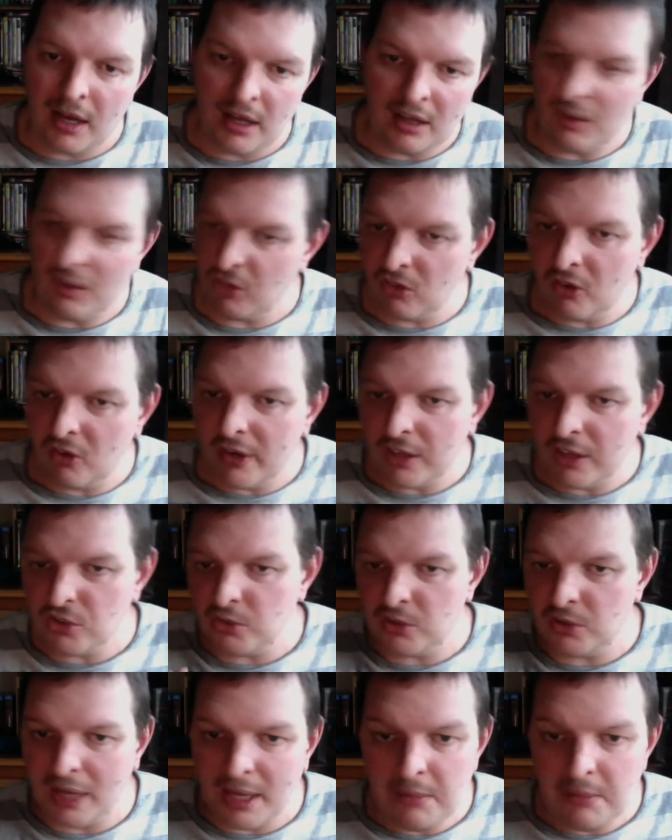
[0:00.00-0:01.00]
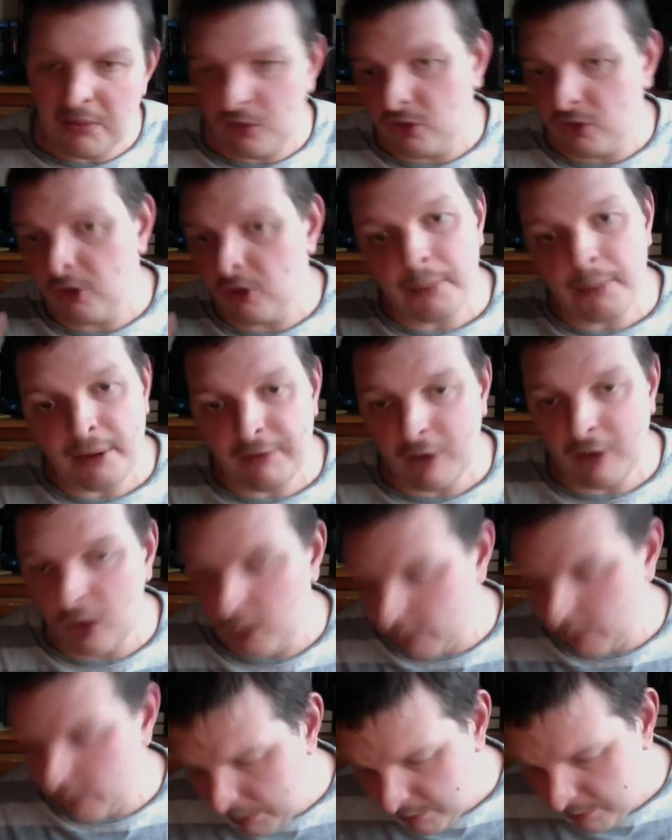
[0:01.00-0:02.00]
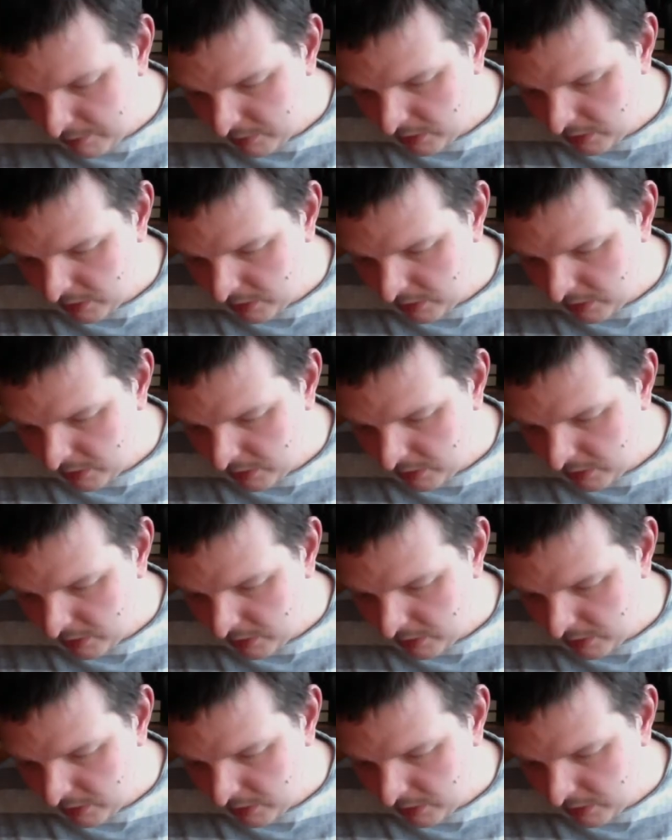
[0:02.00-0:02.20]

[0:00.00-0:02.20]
It's not an actual game. It's not a bit of hardware,